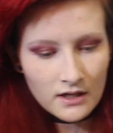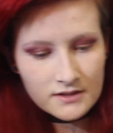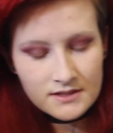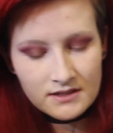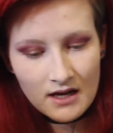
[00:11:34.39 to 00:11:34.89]

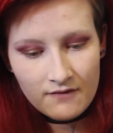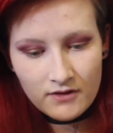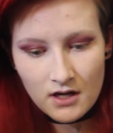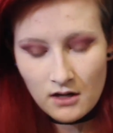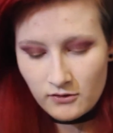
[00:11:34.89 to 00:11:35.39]
Since I have
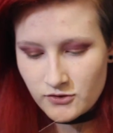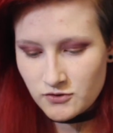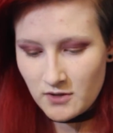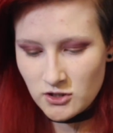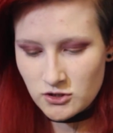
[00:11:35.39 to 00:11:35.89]
the color
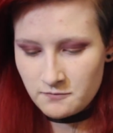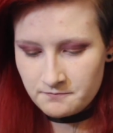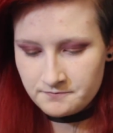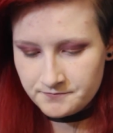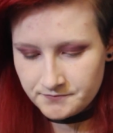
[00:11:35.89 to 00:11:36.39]
switch,
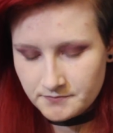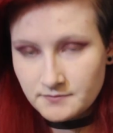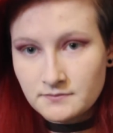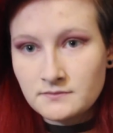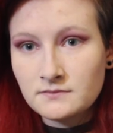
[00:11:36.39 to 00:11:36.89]

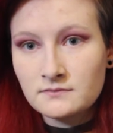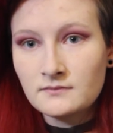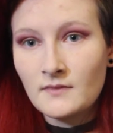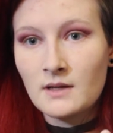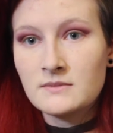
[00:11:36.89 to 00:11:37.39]

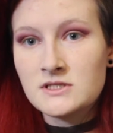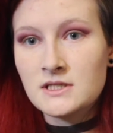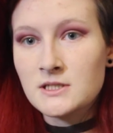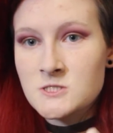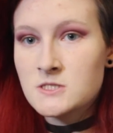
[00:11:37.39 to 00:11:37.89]
I'm just
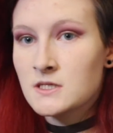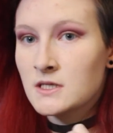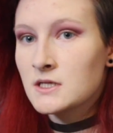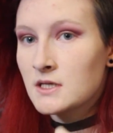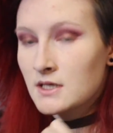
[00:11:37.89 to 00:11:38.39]
gonna
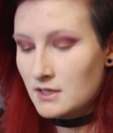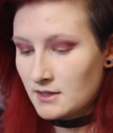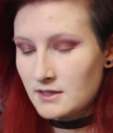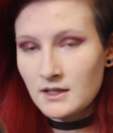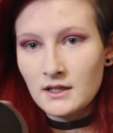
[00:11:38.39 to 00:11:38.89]

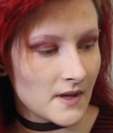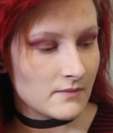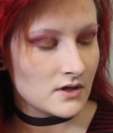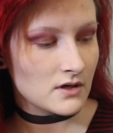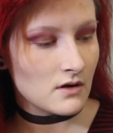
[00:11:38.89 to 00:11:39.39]
clean that. I'm
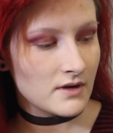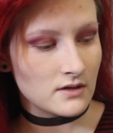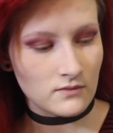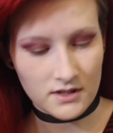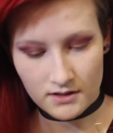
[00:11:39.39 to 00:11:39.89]
gonna go
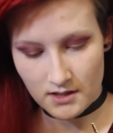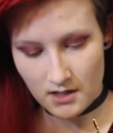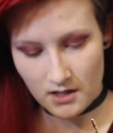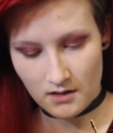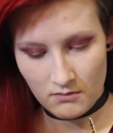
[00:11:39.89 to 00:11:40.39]
in with
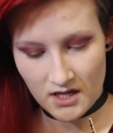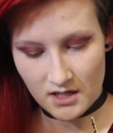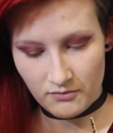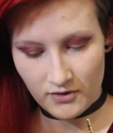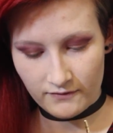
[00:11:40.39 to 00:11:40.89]
the
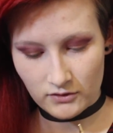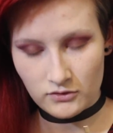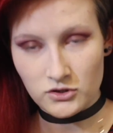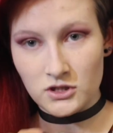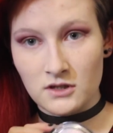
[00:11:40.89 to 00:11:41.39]
Makeup
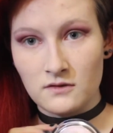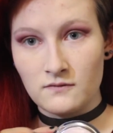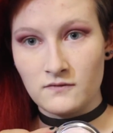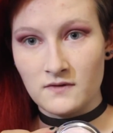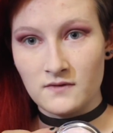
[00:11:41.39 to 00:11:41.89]

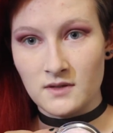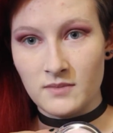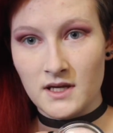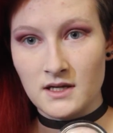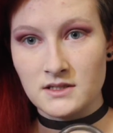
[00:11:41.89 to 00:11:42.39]
Revolution Vivid
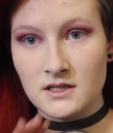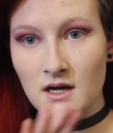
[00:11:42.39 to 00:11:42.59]
Baked